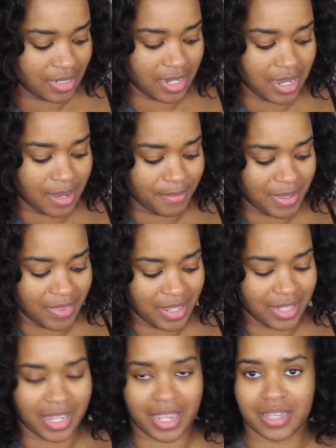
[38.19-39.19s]
And
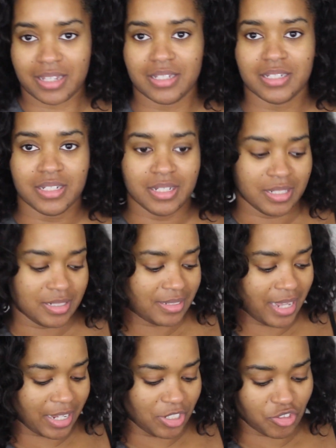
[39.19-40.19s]
then like
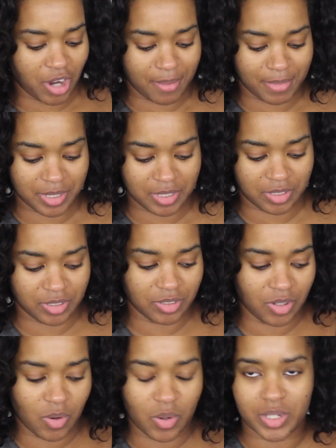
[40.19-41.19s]
second
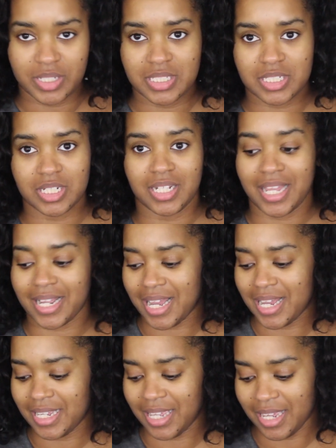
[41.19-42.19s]
trimester on to like
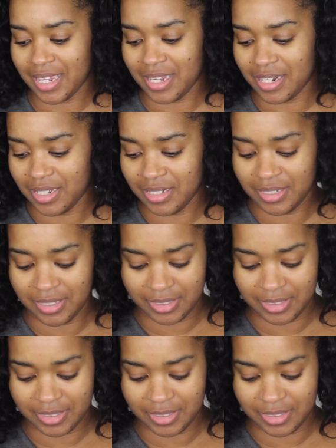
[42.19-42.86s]
I gain